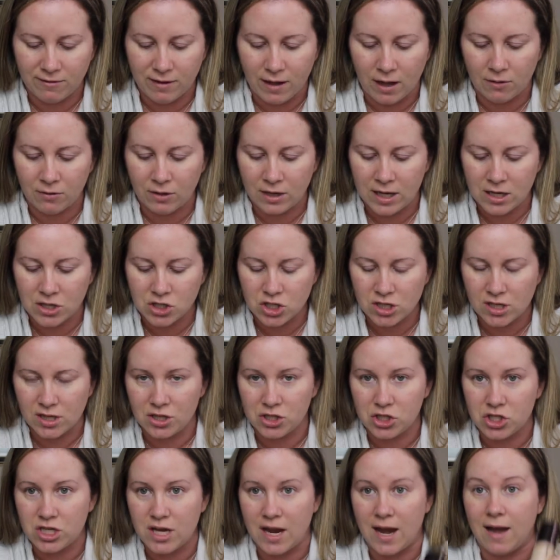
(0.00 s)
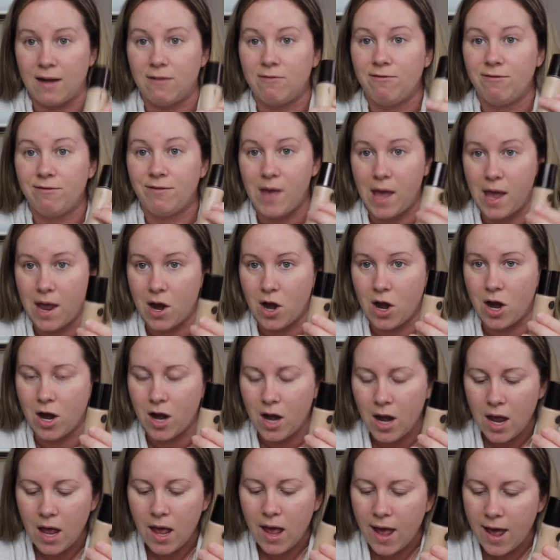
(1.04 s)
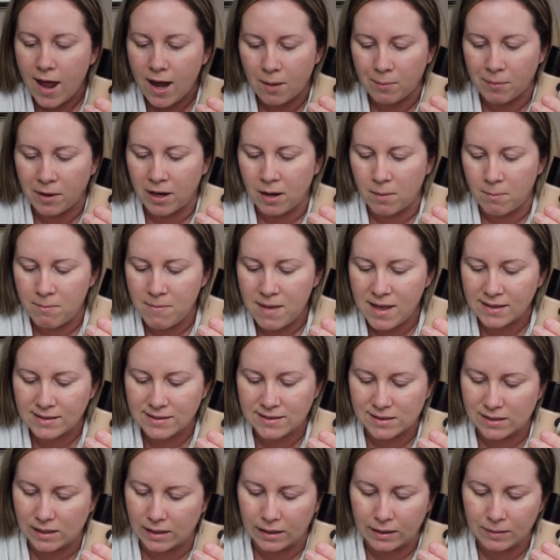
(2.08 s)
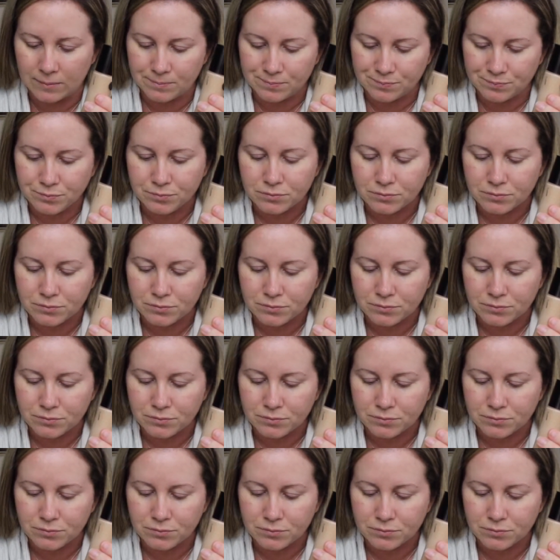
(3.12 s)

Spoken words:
Foundation in the shade Fair, and I'm going to mix it